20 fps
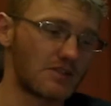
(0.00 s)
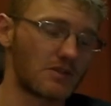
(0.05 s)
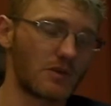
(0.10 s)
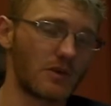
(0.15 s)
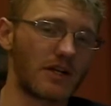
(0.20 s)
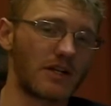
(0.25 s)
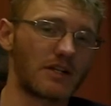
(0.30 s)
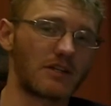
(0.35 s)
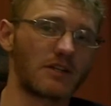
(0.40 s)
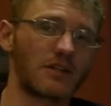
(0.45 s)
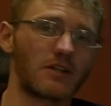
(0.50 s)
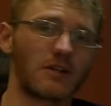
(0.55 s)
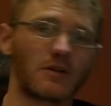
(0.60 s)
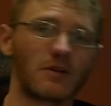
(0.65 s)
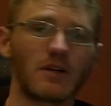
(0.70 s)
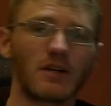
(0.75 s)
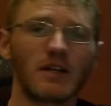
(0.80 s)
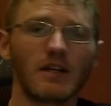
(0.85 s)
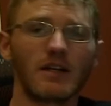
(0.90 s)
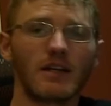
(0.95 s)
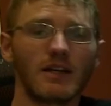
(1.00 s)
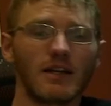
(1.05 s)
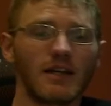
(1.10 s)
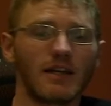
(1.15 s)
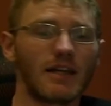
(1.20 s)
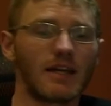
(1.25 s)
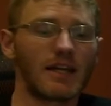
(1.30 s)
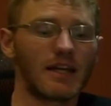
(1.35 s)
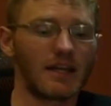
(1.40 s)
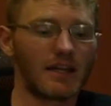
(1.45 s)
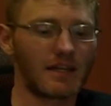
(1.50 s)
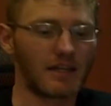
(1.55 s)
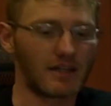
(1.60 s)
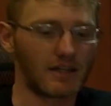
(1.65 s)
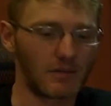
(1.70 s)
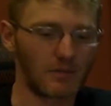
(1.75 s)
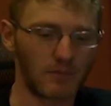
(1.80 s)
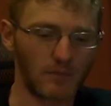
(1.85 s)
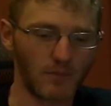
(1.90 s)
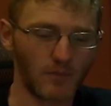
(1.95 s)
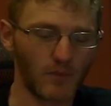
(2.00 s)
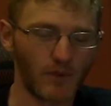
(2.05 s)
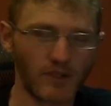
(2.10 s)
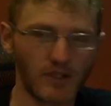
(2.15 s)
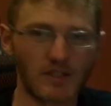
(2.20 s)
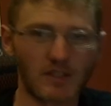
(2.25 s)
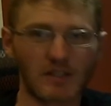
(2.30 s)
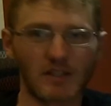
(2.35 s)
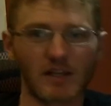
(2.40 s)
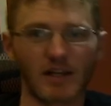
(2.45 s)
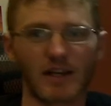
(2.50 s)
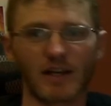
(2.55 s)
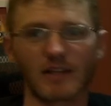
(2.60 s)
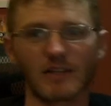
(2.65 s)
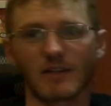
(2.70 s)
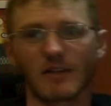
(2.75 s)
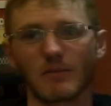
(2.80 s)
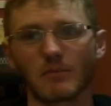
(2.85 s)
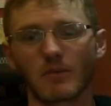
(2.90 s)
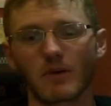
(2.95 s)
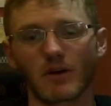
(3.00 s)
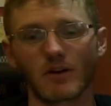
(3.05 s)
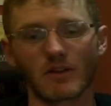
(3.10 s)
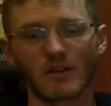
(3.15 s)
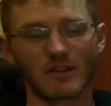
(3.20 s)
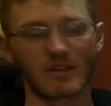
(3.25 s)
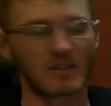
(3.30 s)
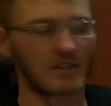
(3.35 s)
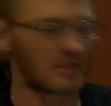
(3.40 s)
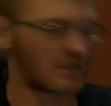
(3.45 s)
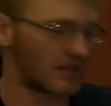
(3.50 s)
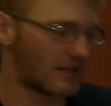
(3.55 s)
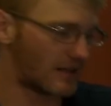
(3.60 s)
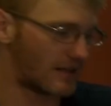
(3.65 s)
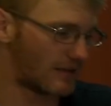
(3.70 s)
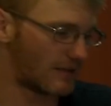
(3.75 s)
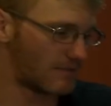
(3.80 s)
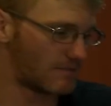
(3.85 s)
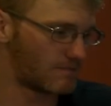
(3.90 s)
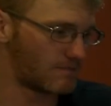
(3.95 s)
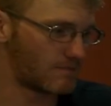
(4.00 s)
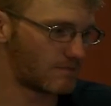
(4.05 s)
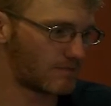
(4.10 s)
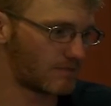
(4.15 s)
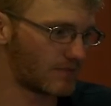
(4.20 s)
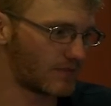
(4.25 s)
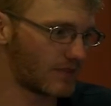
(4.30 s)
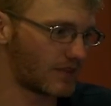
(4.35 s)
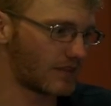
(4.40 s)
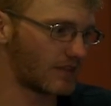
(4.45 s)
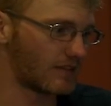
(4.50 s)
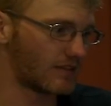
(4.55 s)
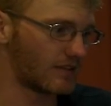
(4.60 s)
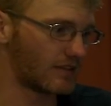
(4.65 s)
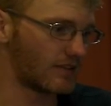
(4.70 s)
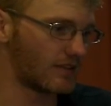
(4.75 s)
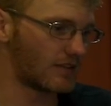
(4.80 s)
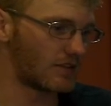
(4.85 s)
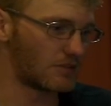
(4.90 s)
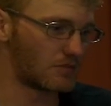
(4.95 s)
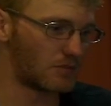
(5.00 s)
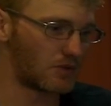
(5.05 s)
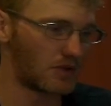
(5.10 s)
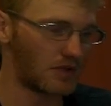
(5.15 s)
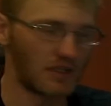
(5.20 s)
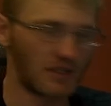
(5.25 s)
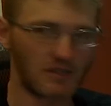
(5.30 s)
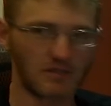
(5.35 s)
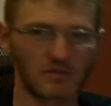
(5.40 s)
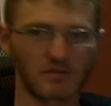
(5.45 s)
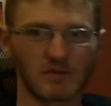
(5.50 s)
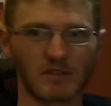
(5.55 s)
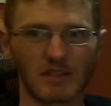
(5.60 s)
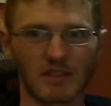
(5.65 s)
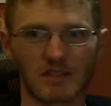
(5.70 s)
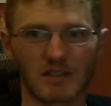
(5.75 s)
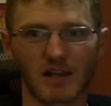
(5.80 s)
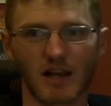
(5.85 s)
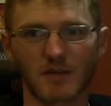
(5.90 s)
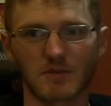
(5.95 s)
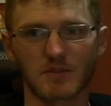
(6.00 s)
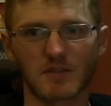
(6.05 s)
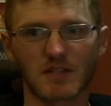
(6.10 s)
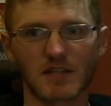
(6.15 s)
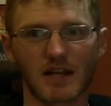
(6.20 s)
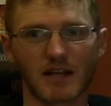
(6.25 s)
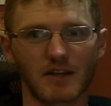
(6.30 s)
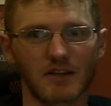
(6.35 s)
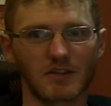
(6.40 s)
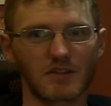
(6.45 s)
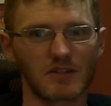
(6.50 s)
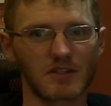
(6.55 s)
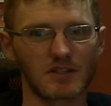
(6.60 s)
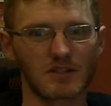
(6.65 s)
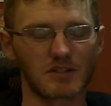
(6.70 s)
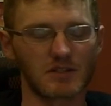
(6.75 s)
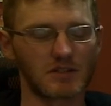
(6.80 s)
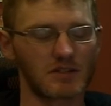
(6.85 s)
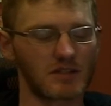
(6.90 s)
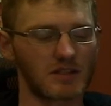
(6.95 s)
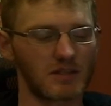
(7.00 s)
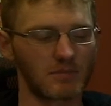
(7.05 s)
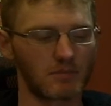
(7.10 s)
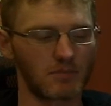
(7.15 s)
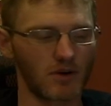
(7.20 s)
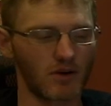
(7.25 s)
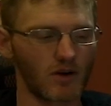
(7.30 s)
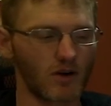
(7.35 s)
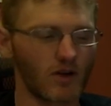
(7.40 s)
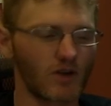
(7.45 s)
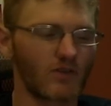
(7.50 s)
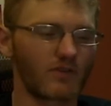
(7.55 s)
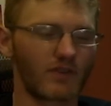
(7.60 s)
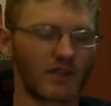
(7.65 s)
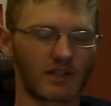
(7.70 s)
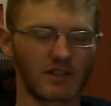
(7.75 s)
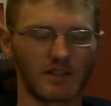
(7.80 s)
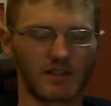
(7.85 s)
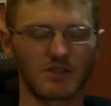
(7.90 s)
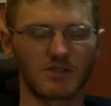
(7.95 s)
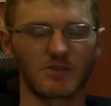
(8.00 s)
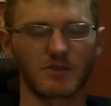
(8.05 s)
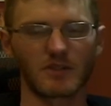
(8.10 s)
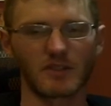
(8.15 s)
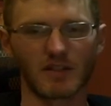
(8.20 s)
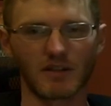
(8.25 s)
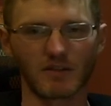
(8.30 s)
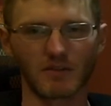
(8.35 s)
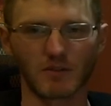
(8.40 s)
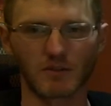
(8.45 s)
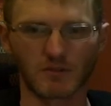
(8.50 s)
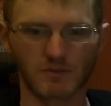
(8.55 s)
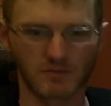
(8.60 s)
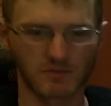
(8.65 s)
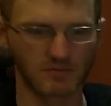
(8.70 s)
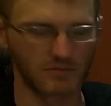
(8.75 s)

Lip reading: is the way to go, and I'm really glad that Martin is putting these options out here. This is the perfect entry-level